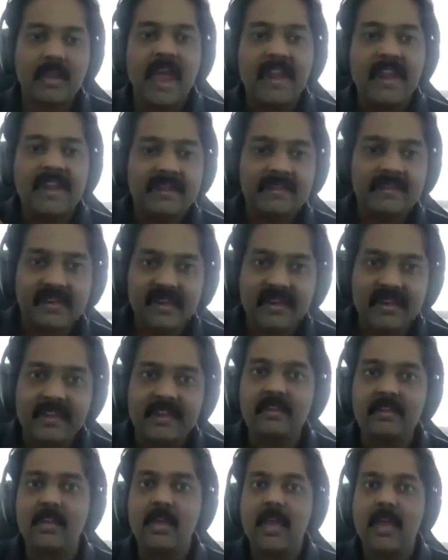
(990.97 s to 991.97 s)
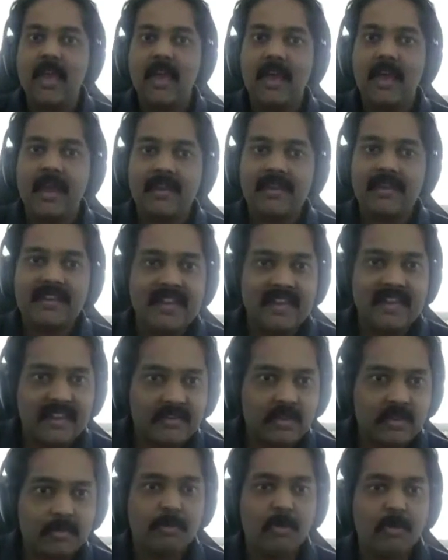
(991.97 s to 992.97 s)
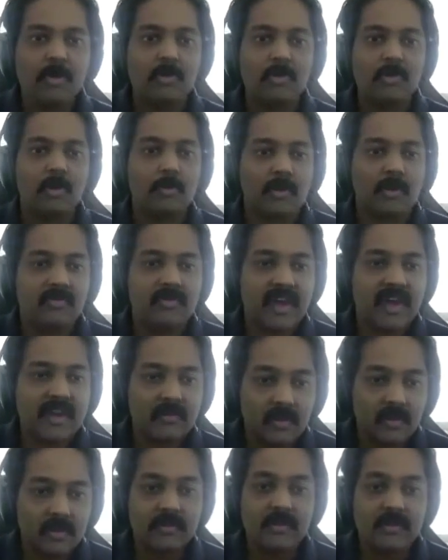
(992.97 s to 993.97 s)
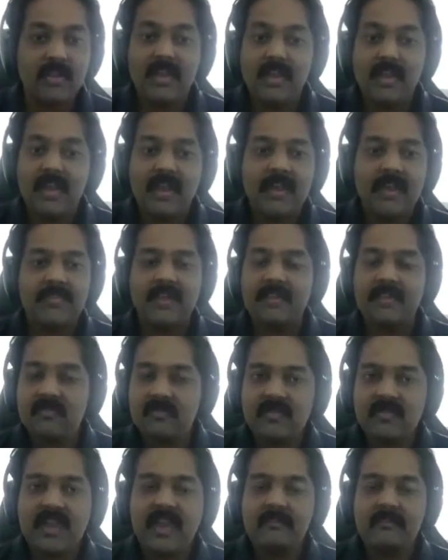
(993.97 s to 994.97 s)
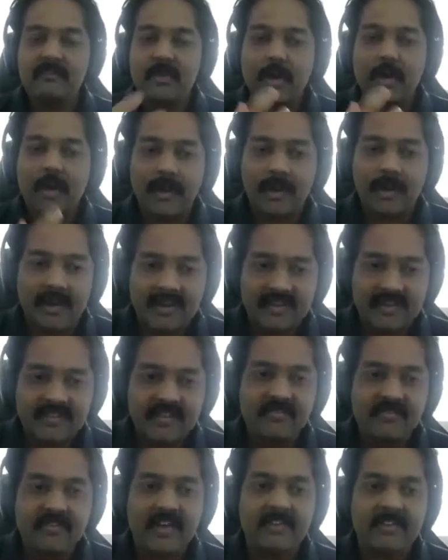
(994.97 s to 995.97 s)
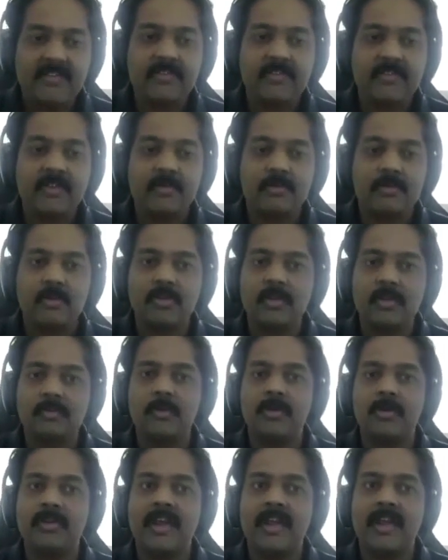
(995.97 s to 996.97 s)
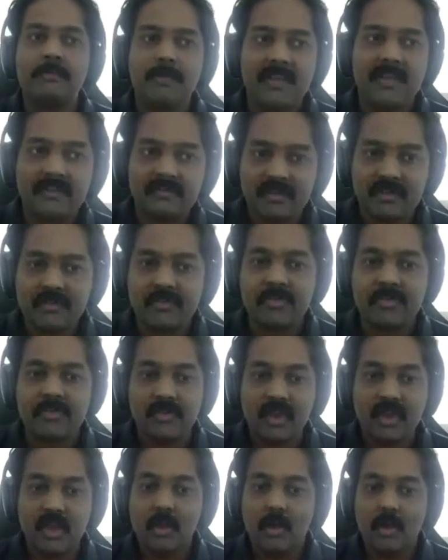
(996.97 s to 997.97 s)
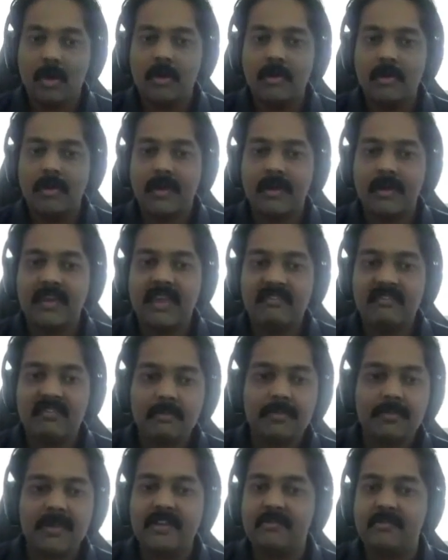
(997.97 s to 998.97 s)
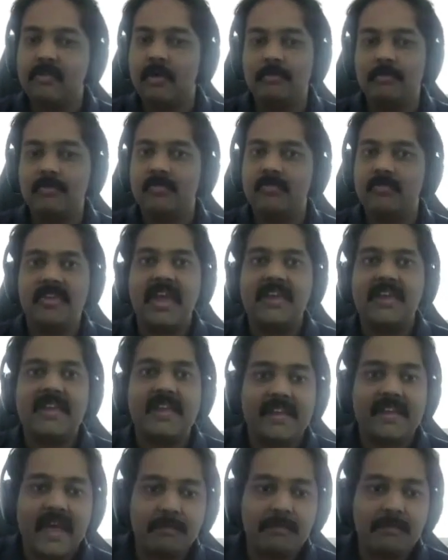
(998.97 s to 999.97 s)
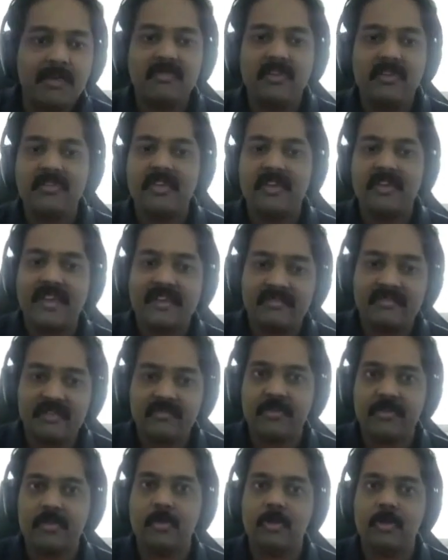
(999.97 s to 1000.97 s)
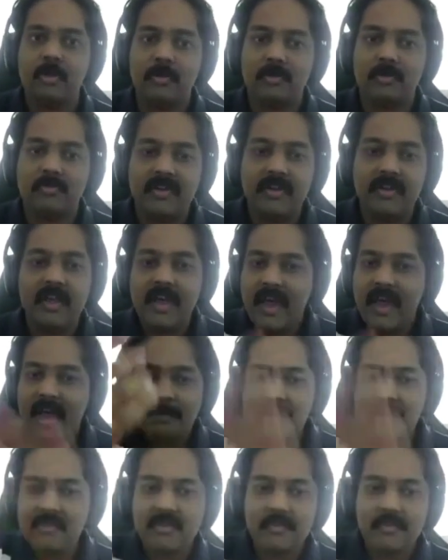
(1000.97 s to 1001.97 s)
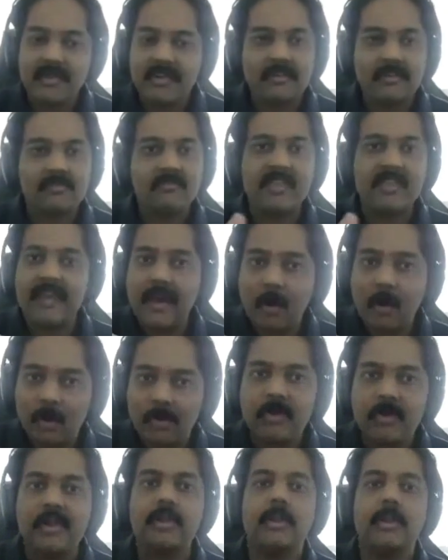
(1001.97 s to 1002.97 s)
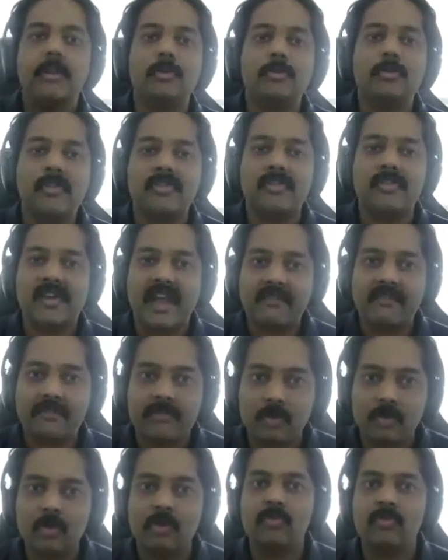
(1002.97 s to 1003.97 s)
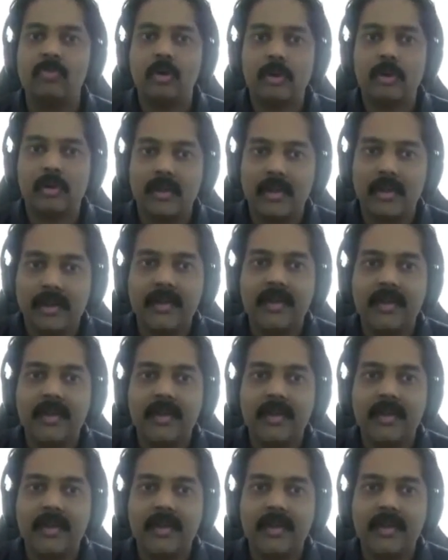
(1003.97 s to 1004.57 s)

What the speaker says: adding threading and TLS support on top of that one. And then we have additional file systems to support 9pfs. On KVM platform, we had RAMFS and DevFS on top of it. Apart from that, we also introduced this craft tool for